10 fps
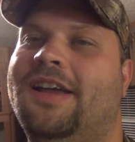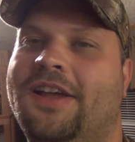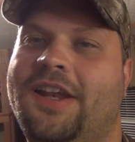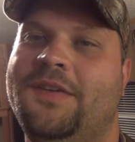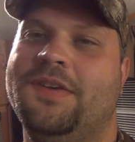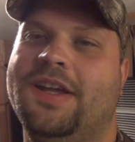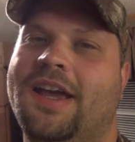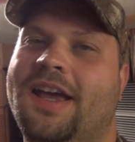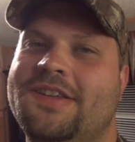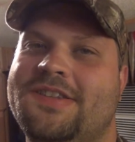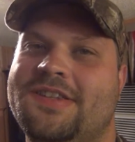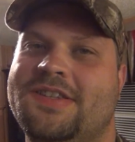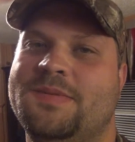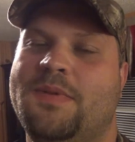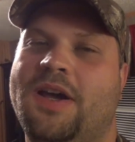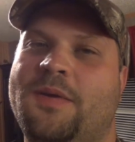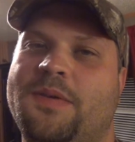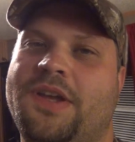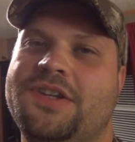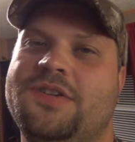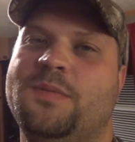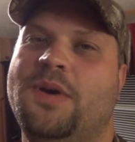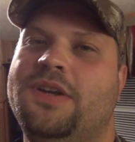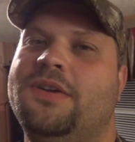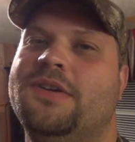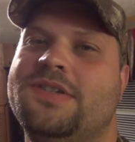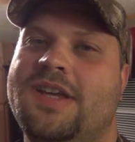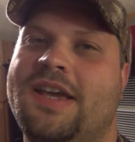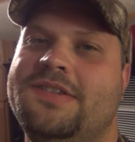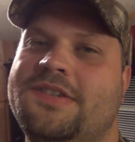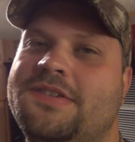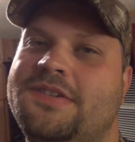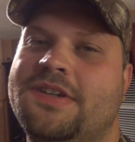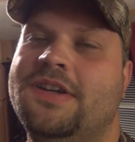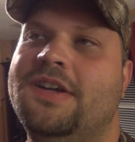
Good evening, guys. This is Mike with Eastern Whitetail Assassins.